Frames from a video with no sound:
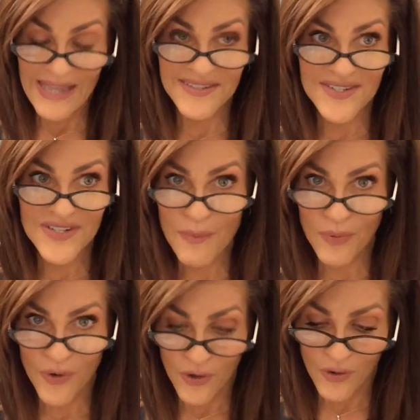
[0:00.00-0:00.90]
It's
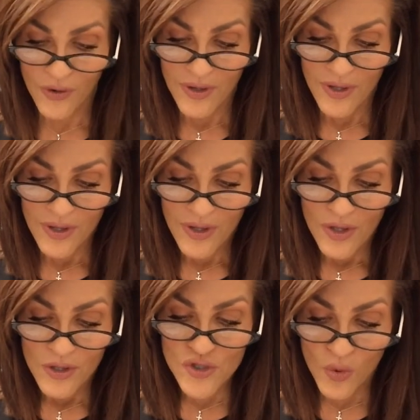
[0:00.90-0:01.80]
temporal,
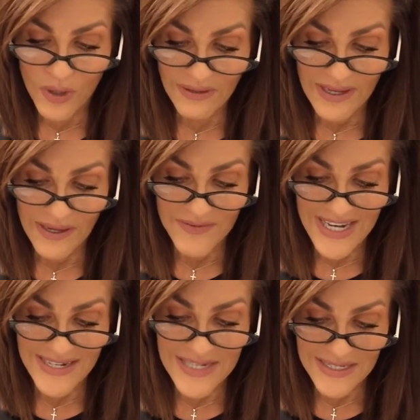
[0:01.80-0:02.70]
short lived,
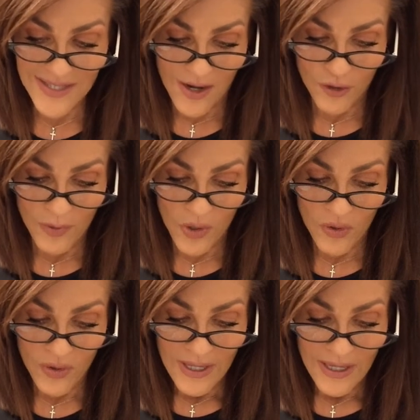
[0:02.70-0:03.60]
and
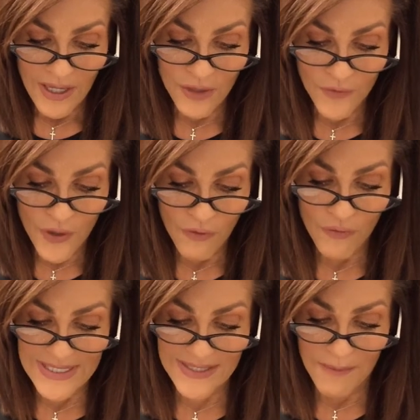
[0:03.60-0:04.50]
dishonorable in view of
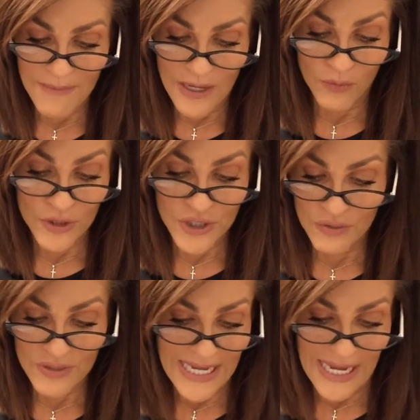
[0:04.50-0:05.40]
what some men will
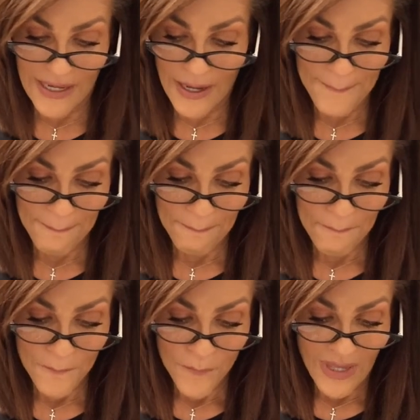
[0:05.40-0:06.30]
do to get
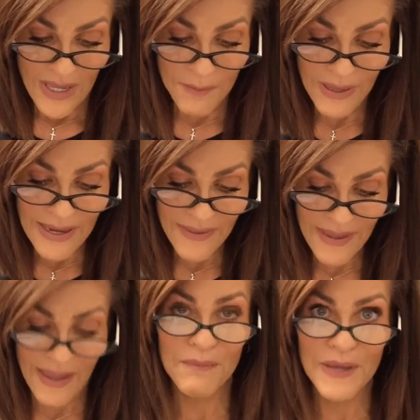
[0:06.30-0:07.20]
it. In playing the
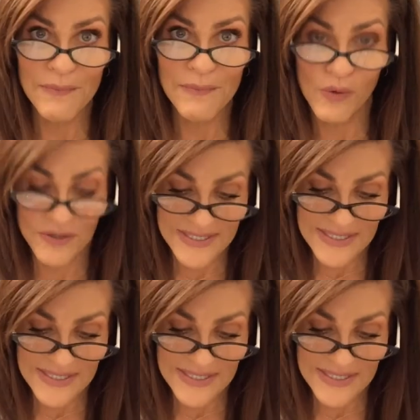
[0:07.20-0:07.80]
game, people will